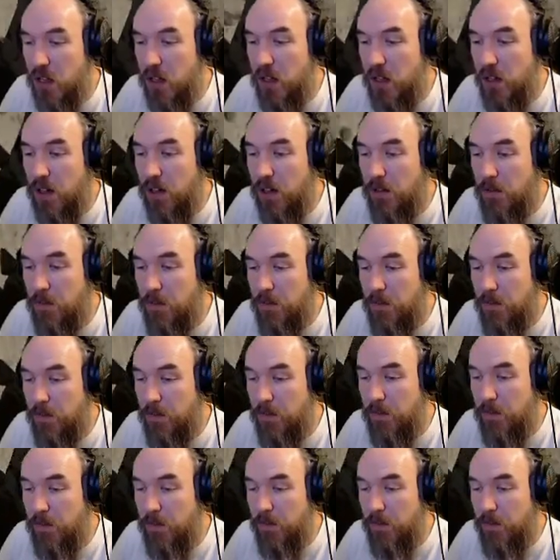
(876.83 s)

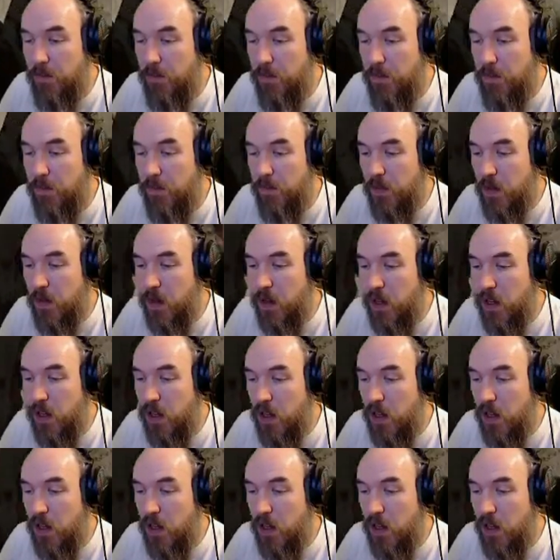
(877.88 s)
Nobody speaks.